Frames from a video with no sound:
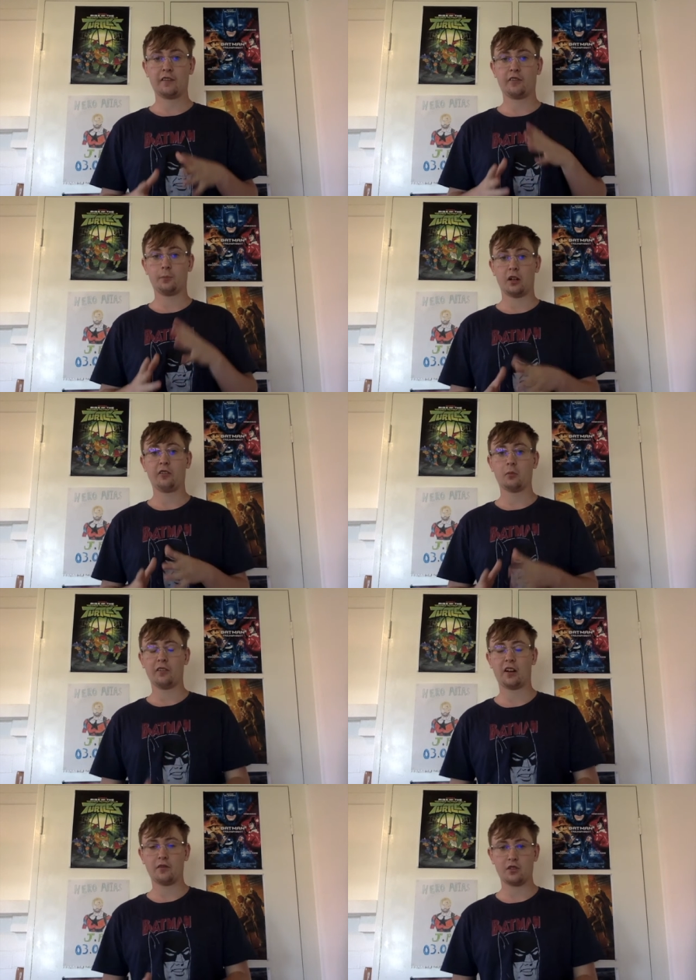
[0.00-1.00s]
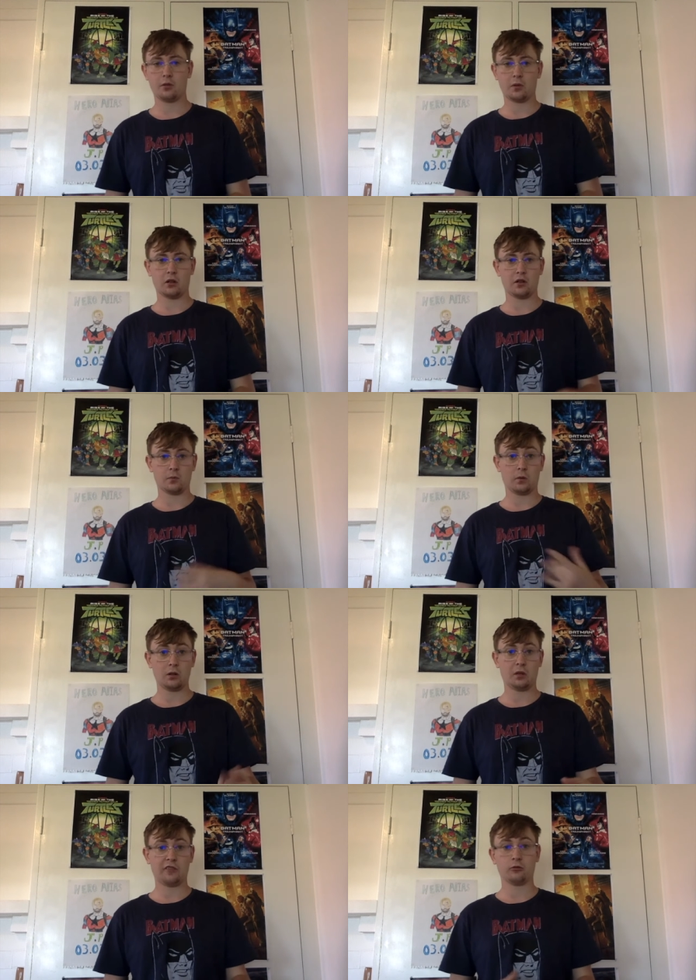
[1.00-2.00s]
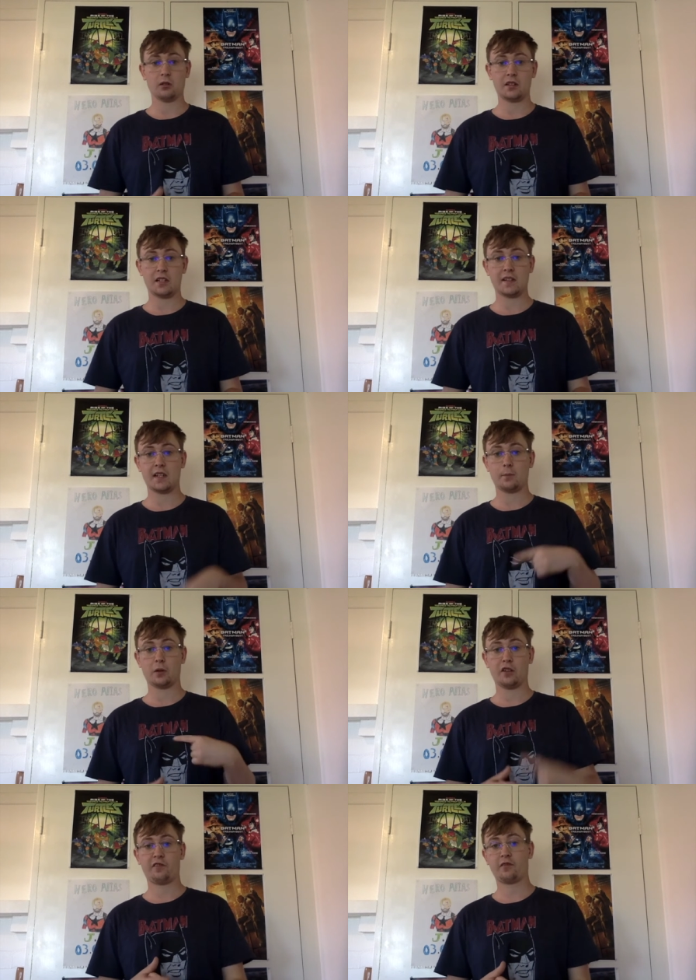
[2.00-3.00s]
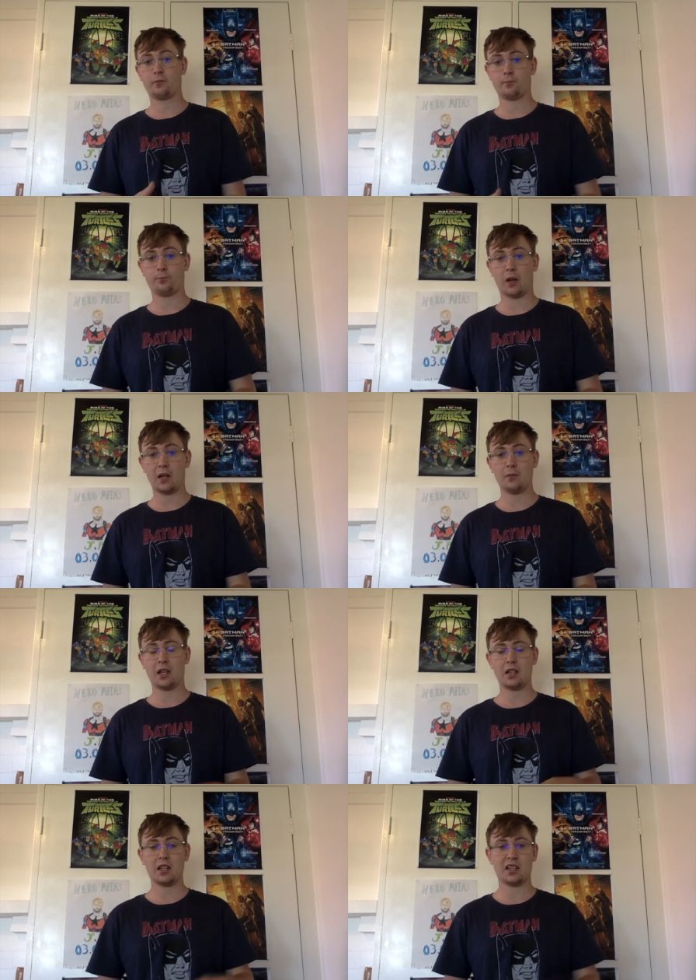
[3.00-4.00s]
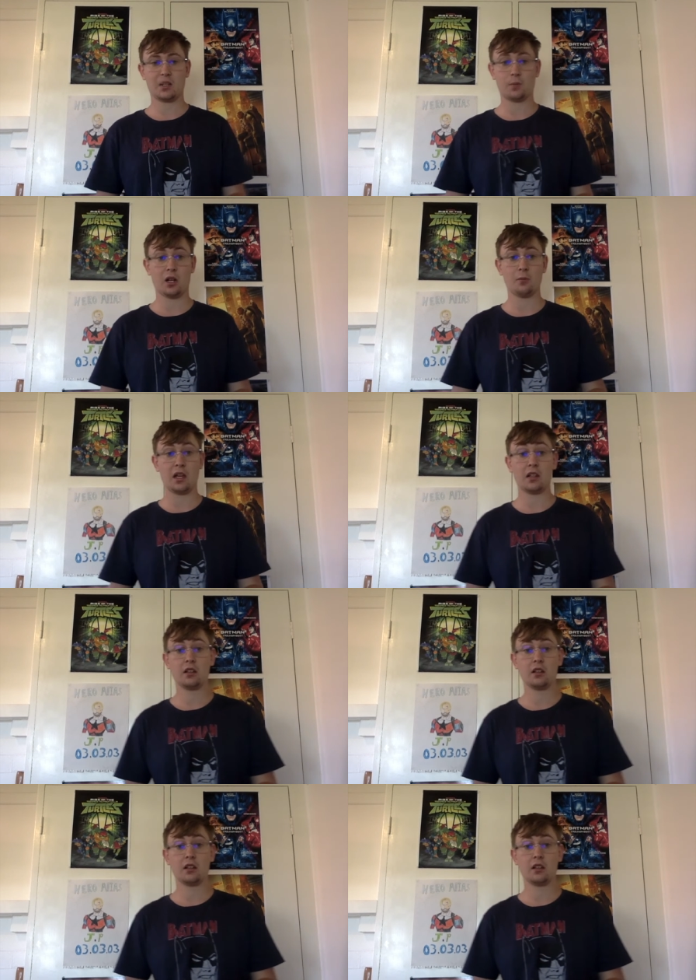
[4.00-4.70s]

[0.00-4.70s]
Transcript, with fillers: for both of my favorite superheroes, one Marvel, one DC, both Batman and Spider-Man.